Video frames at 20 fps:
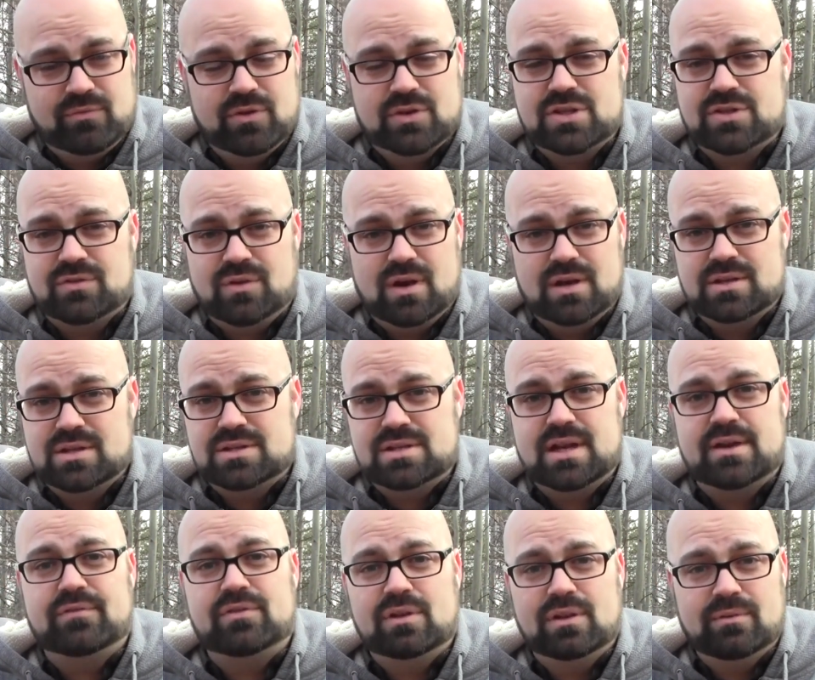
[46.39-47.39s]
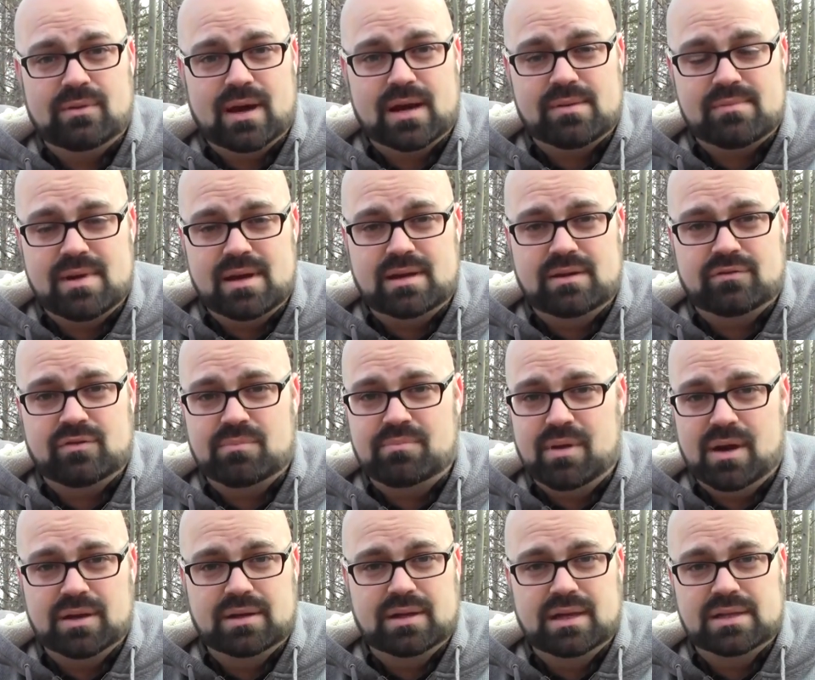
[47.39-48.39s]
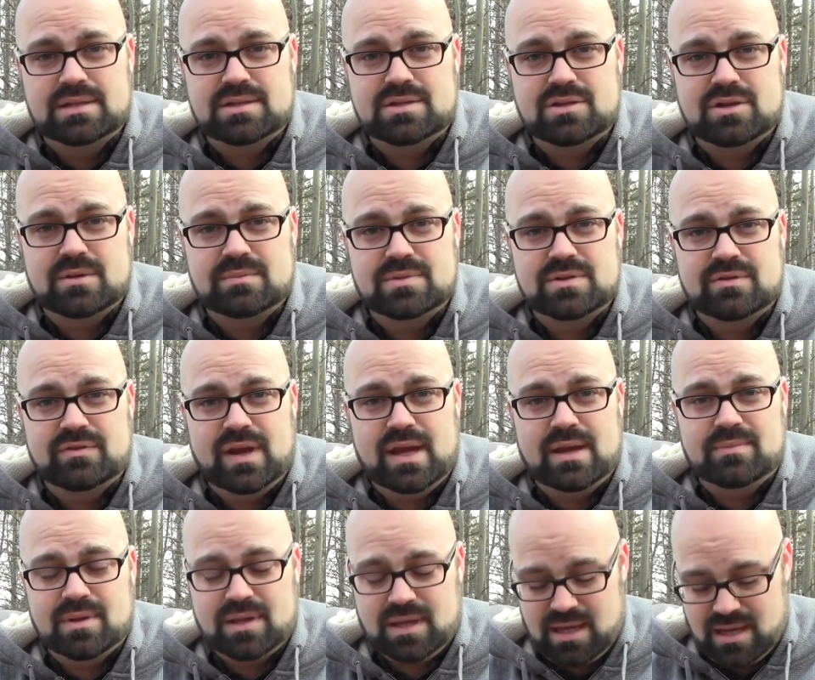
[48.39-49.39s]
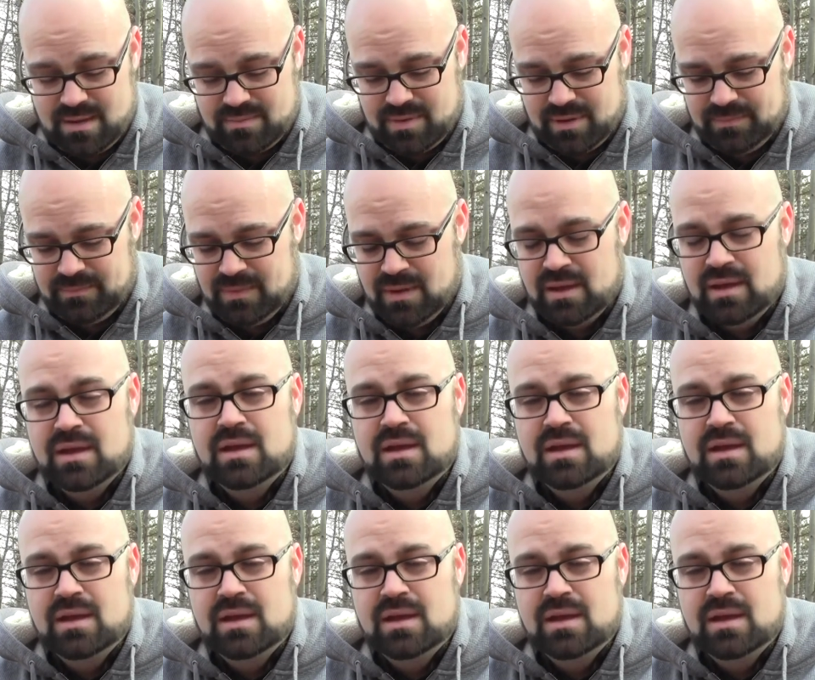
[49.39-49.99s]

first of all I just definitely recommend it for bug nets in terms of hammock camping